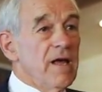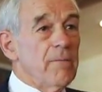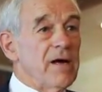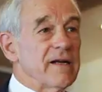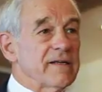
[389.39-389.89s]

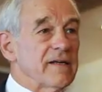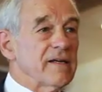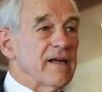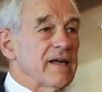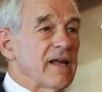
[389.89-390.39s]
But
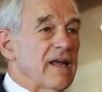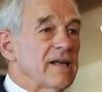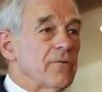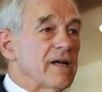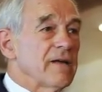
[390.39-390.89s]

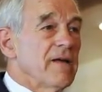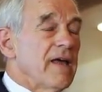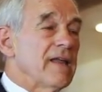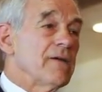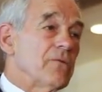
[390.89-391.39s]
anyway,
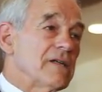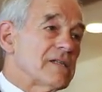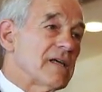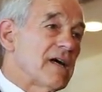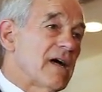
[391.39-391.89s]
it
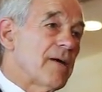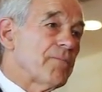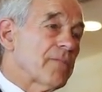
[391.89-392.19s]
was a